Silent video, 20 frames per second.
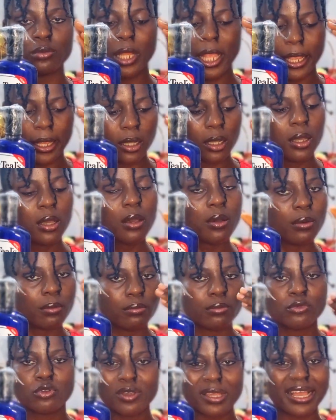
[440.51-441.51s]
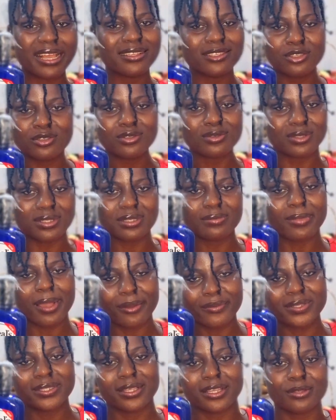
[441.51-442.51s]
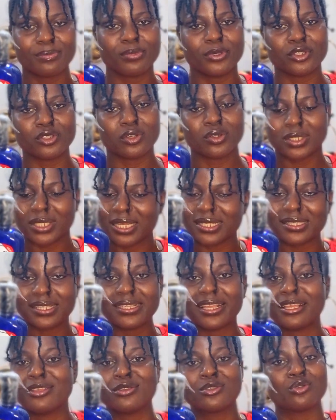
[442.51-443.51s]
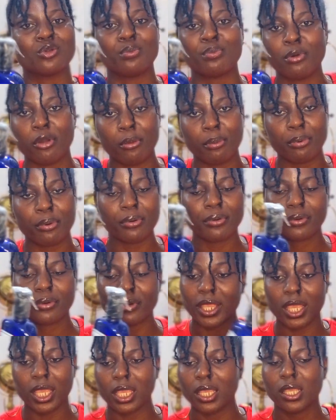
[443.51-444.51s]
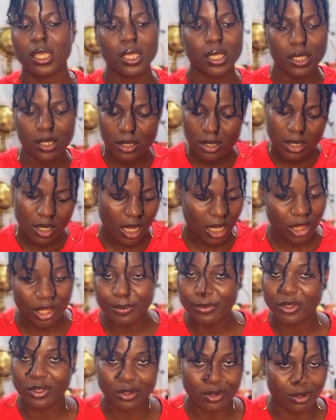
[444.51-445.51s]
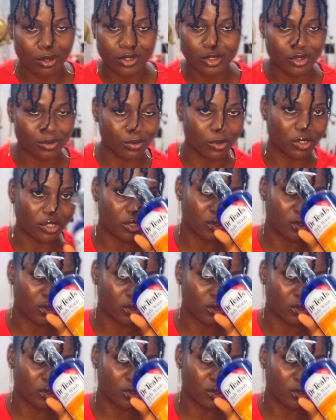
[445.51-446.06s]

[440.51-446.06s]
Like, you guys used to see my recent pictures and see that I used to pop, okay? And let me not talk too much.